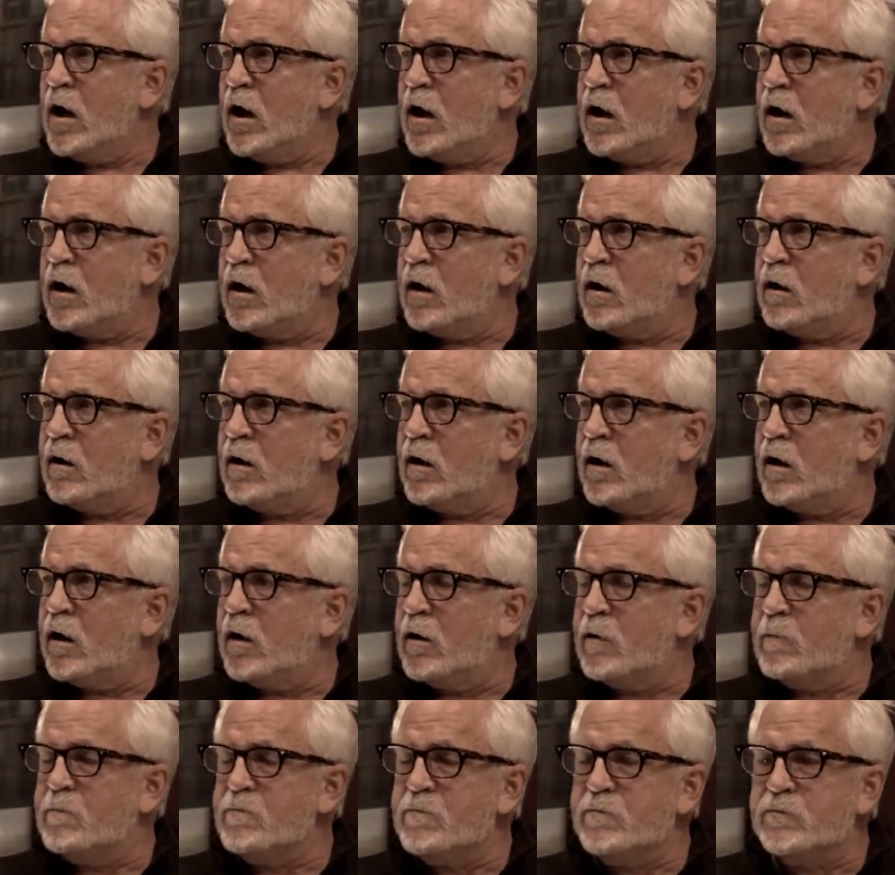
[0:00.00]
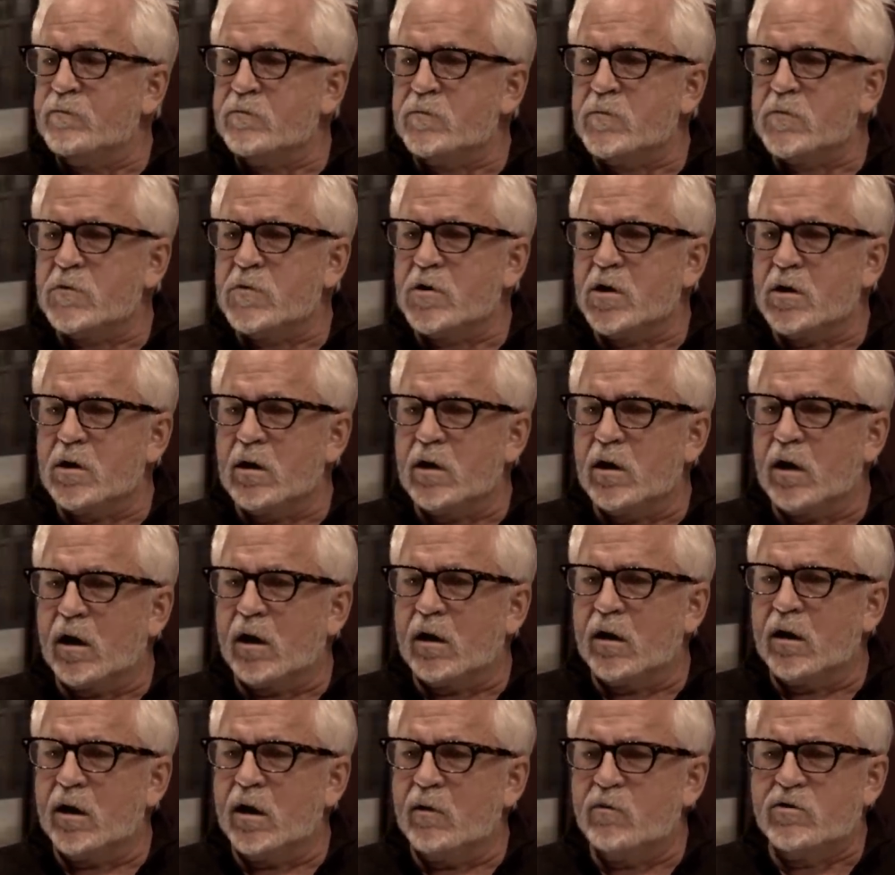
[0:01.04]
Uh, um,
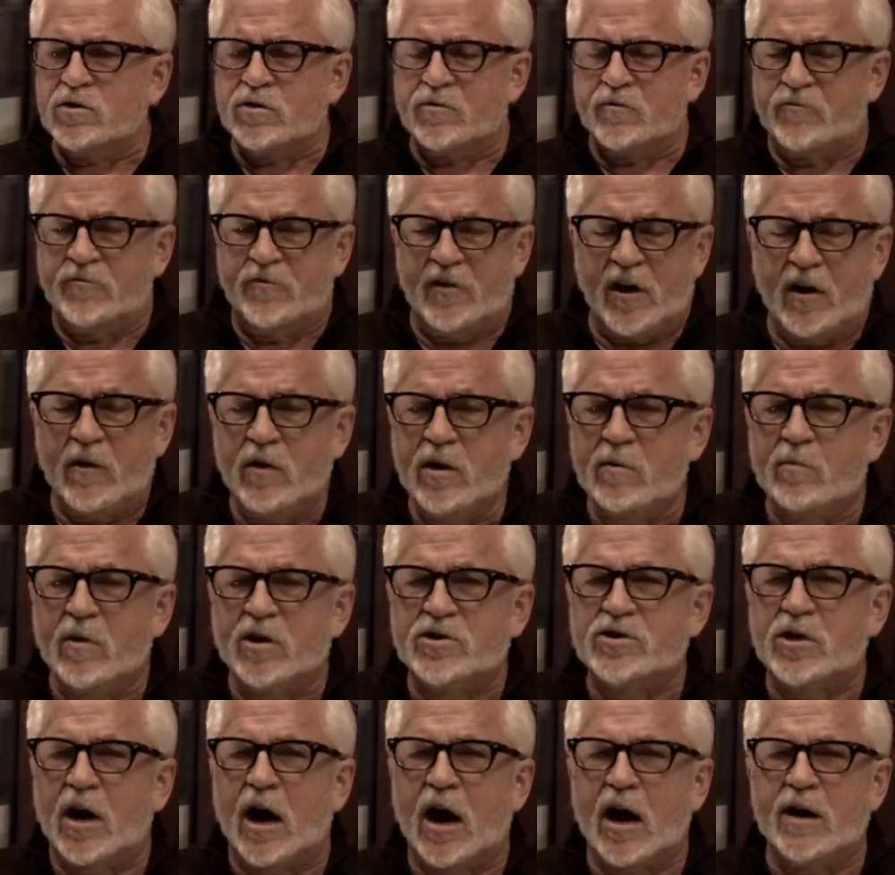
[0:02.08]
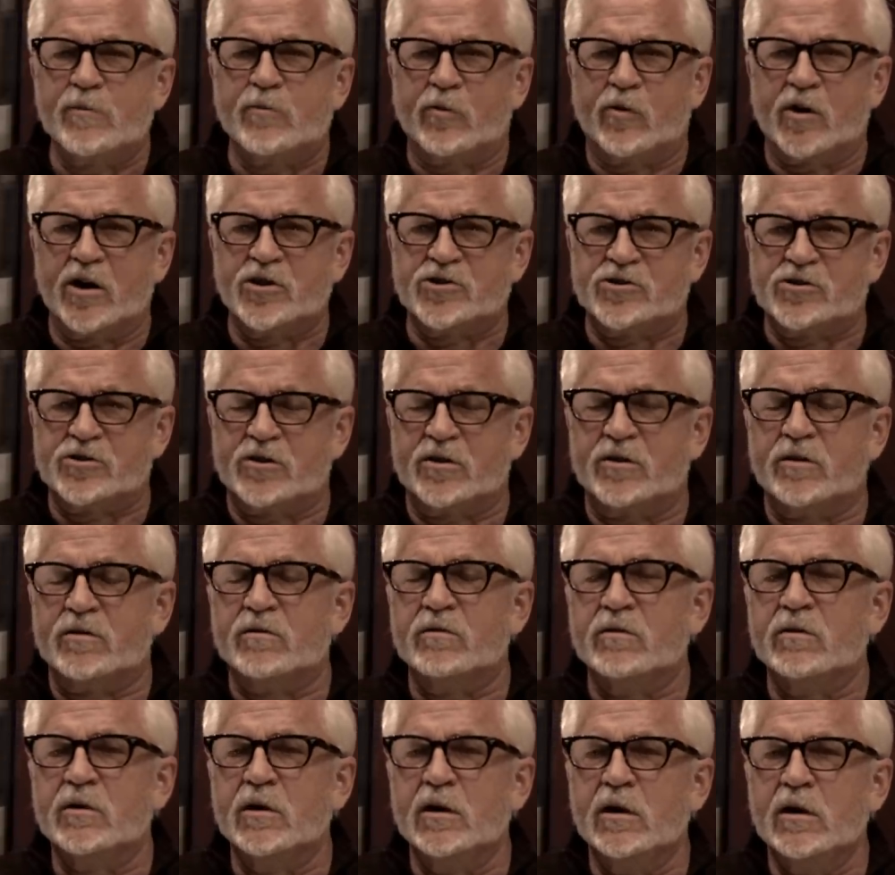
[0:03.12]
uh, it was very much a high
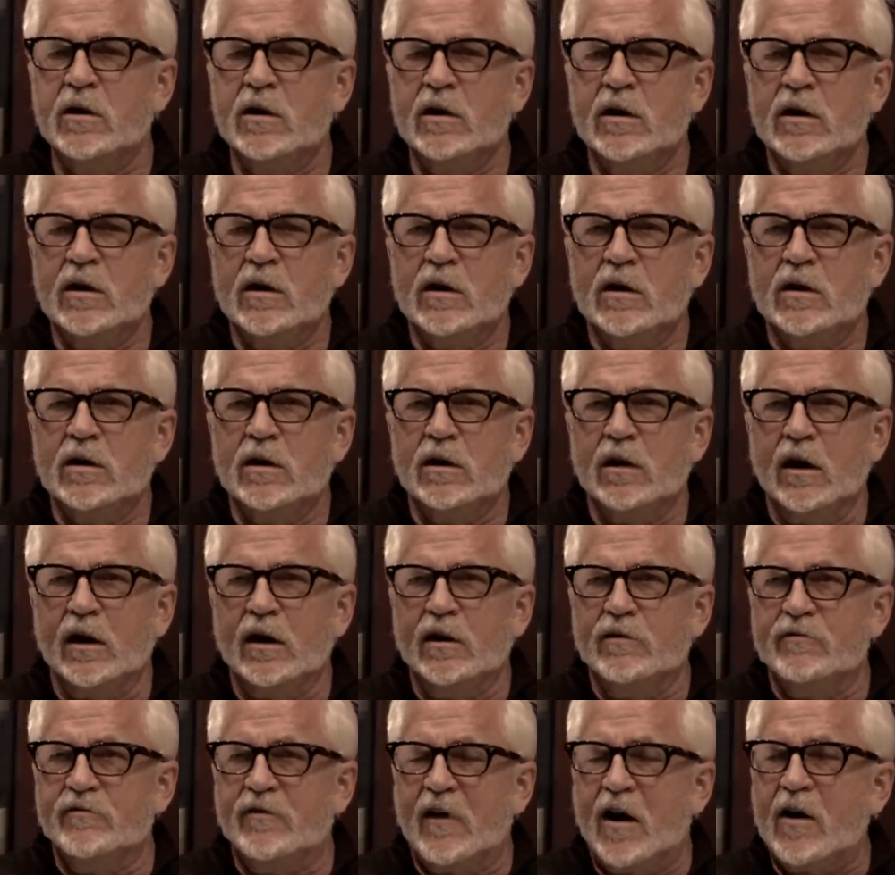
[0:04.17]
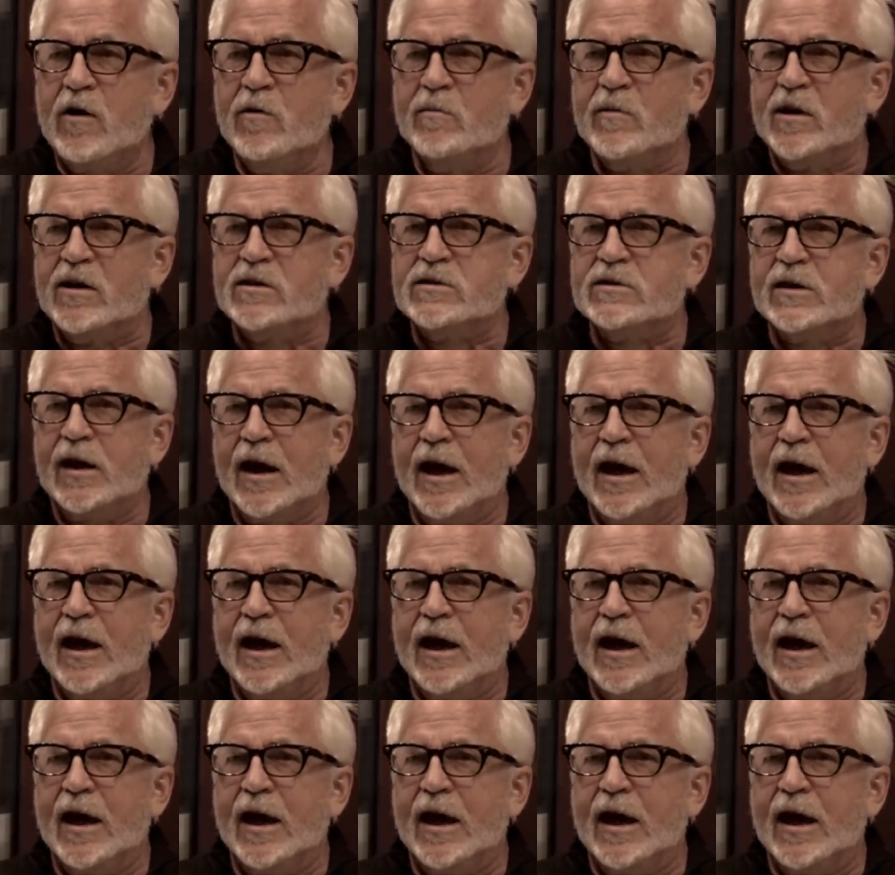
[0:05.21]
pressure environment.